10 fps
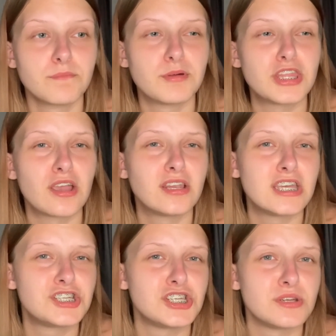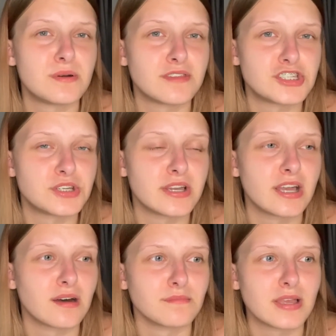But the only issue with the chewing
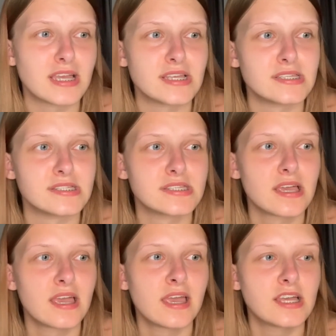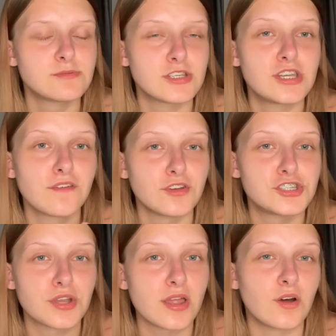gum is, especially if you're
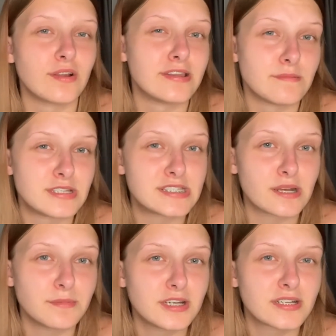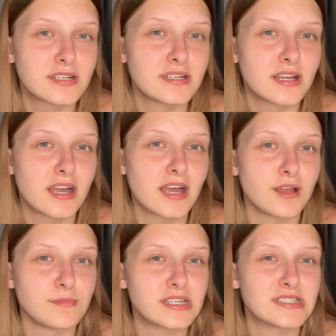chewing it on an empty stomach,
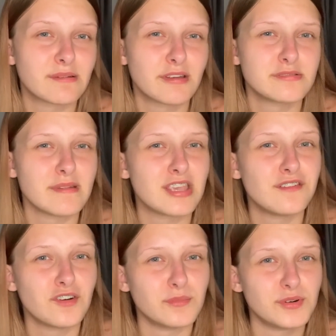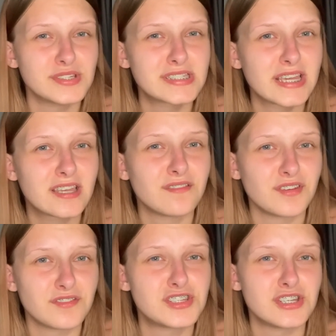it can sometimes make you feel more sick if
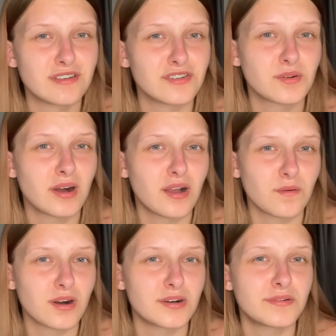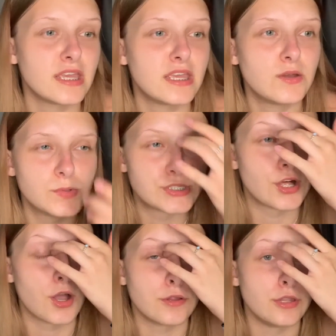you've chewed it for quite a while. It was
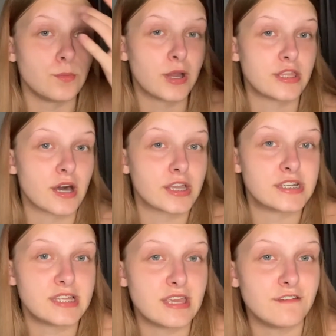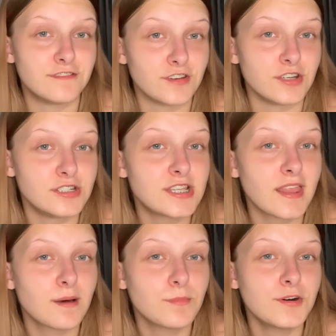the only way that I could eat food at
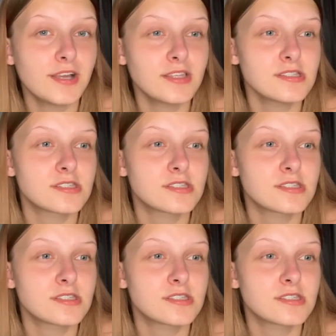that point.